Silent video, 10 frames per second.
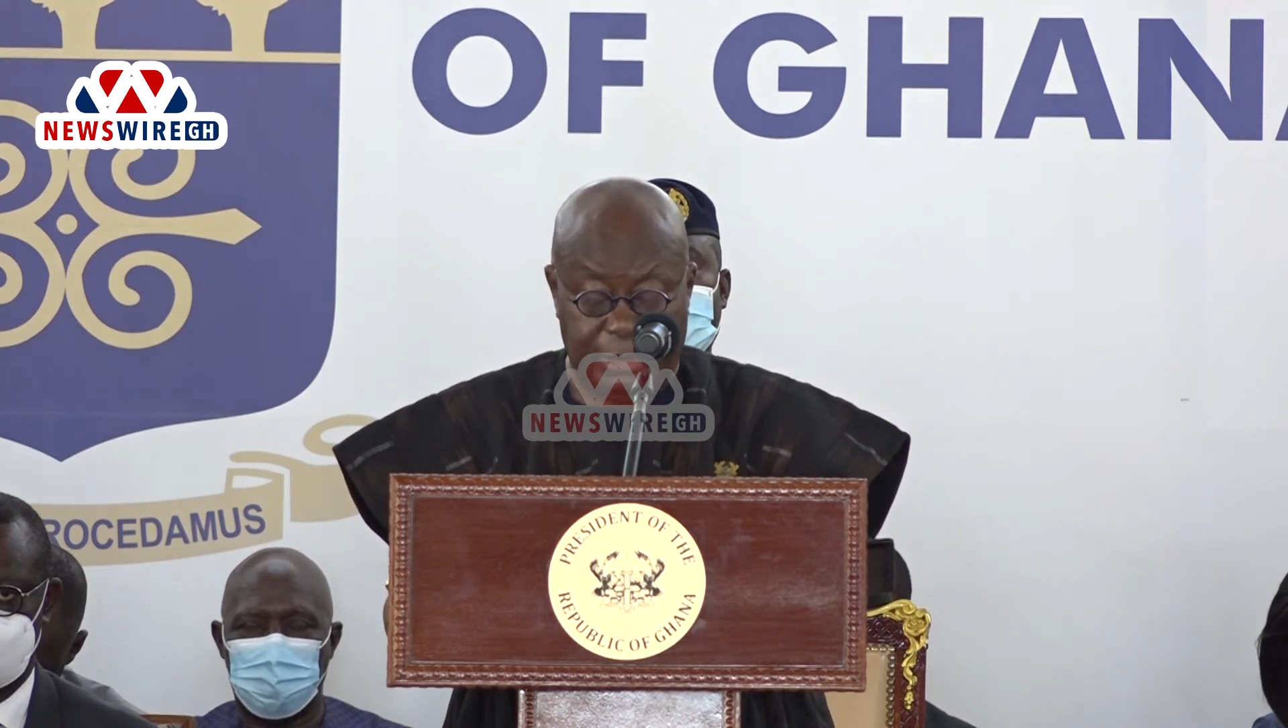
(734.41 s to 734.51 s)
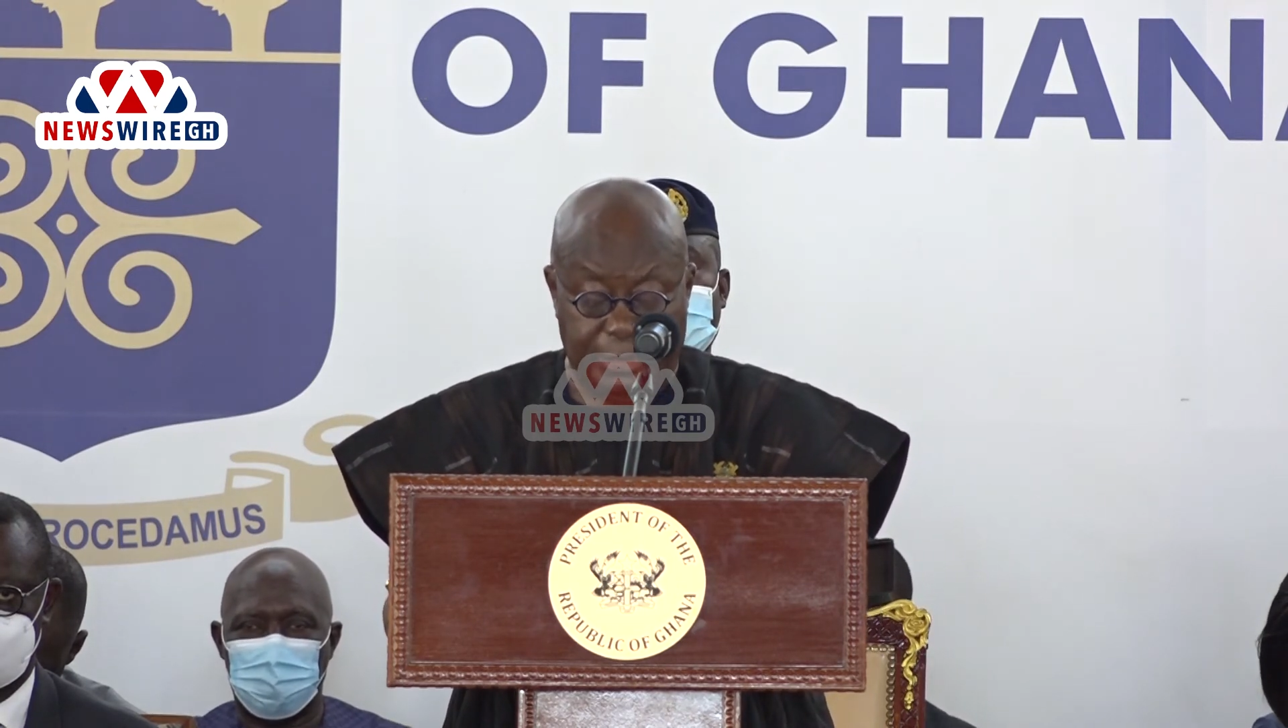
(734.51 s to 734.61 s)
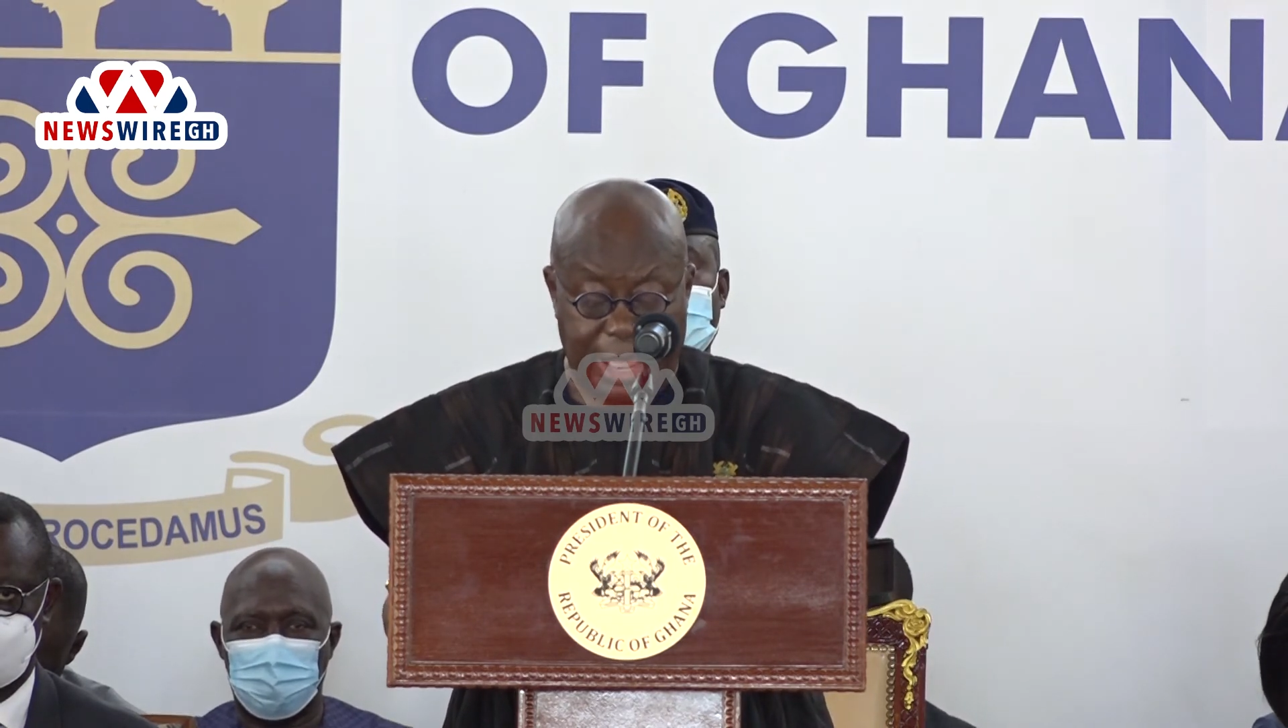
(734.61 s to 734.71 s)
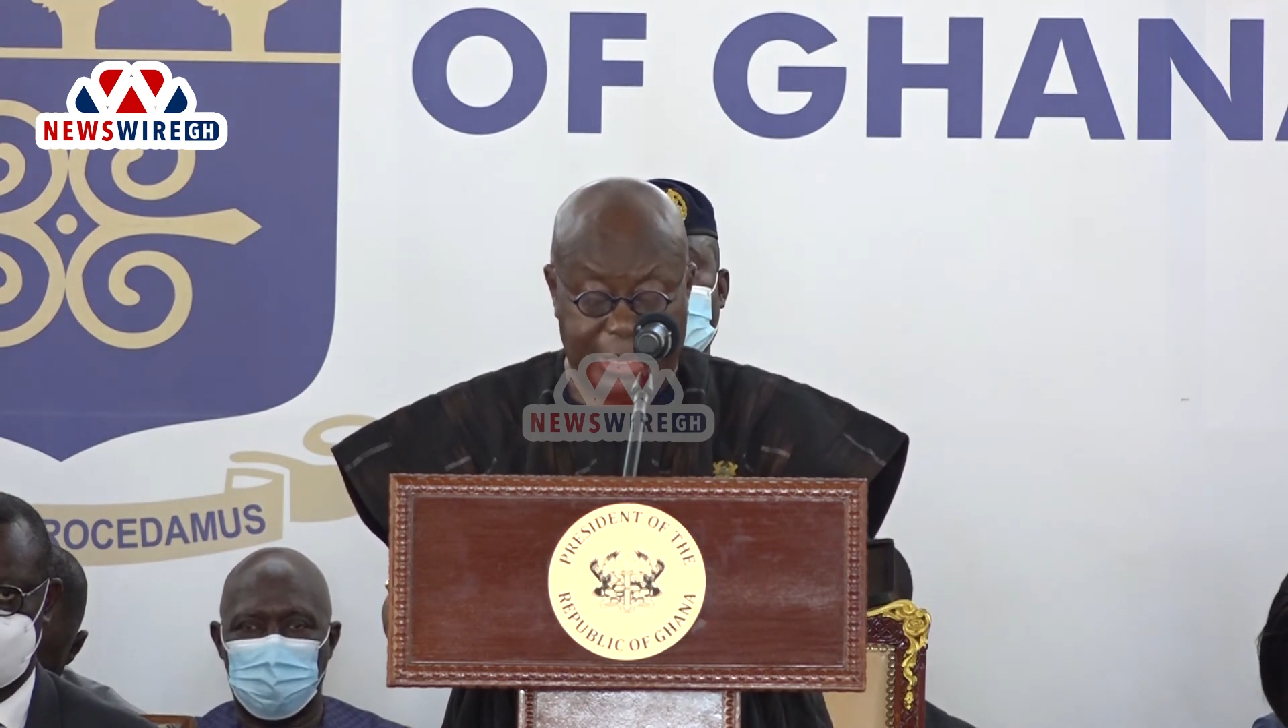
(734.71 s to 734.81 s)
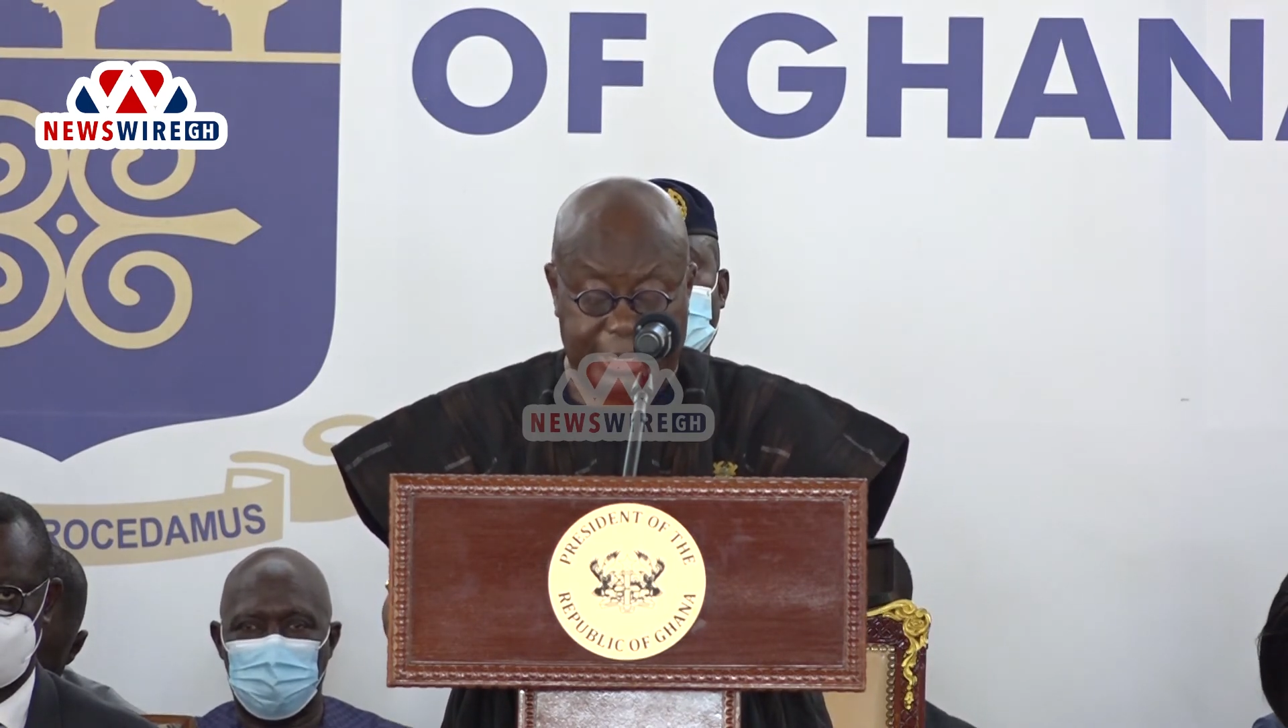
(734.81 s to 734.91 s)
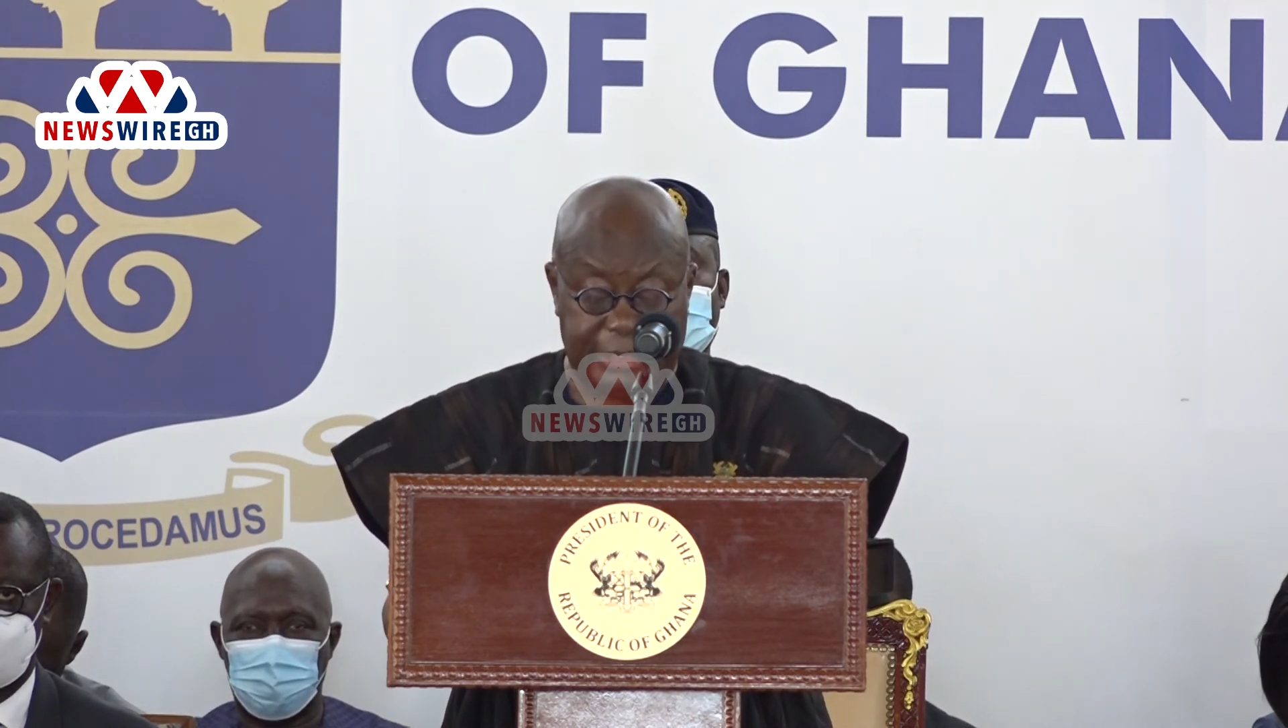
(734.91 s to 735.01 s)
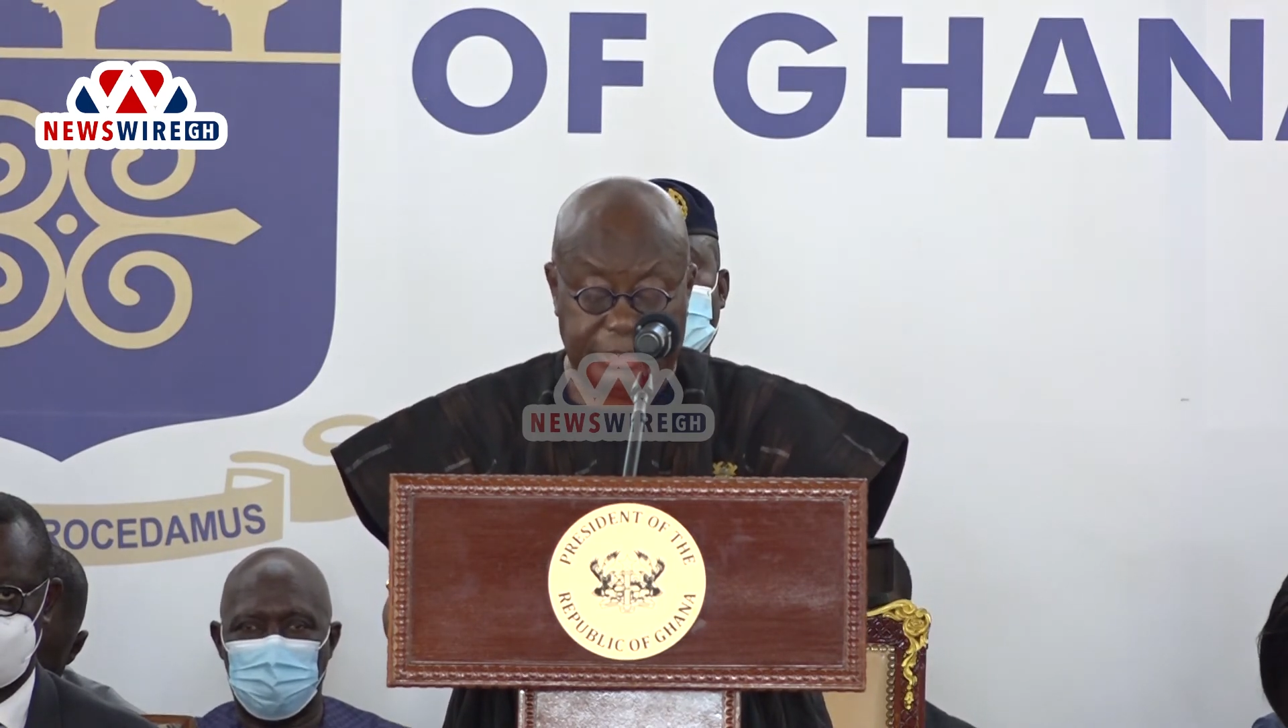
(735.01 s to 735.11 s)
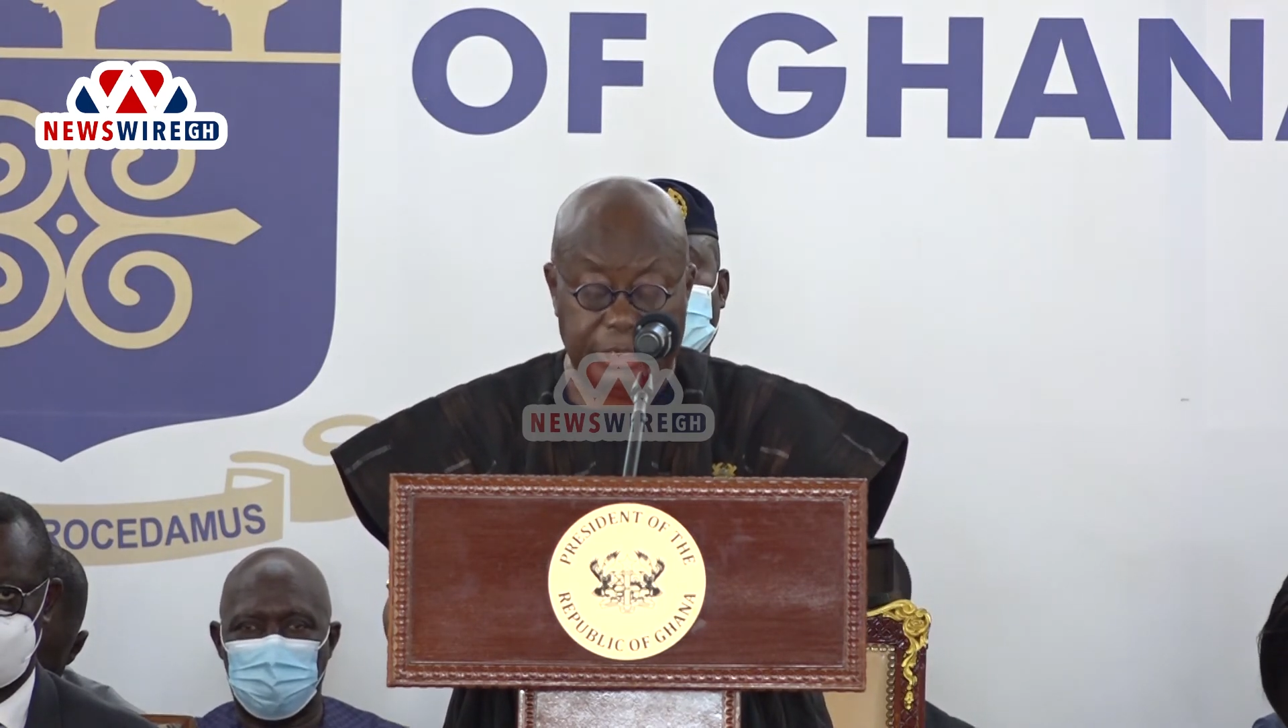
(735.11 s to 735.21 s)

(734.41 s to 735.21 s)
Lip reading: market